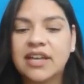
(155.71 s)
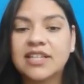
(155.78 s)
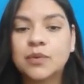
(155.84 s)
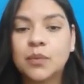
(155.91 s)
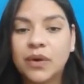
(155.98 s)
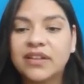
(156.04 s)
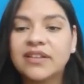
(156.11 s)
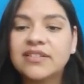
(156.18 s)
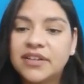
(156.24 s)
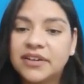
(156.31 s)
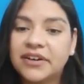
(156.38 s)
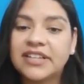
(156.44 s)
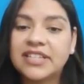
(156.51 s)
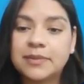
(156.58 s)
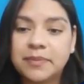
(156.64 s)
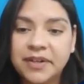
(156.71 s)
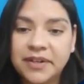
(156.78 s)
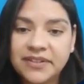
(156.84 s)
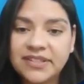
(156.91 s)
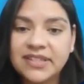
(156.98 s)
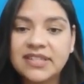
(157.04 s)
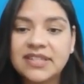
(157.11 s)
as well as their
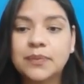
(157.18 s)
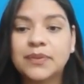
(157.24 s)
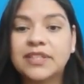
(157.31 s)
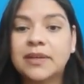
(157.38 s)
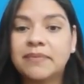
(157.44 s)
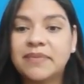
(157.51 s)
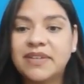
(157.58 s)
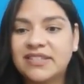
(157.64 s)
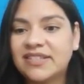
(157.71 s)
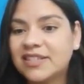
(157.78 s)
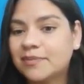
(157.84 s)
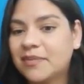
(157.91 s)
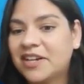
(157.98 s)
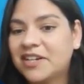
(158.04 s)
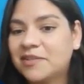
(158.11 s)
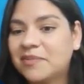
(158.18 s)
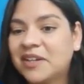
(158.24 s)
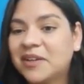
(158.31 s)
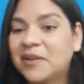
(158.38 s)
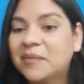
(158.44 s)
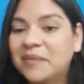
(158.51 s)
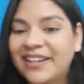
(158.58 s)
experiences with the Business
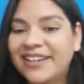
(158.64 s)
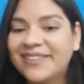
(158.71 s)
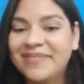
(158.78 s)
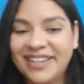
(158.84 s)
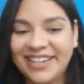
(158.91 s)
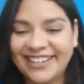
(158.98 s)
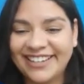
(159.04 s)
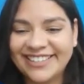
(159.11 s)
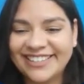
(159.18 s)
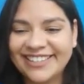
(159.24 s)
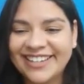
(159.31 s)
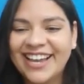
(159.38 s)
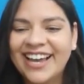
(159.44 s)
Management Committee meetings.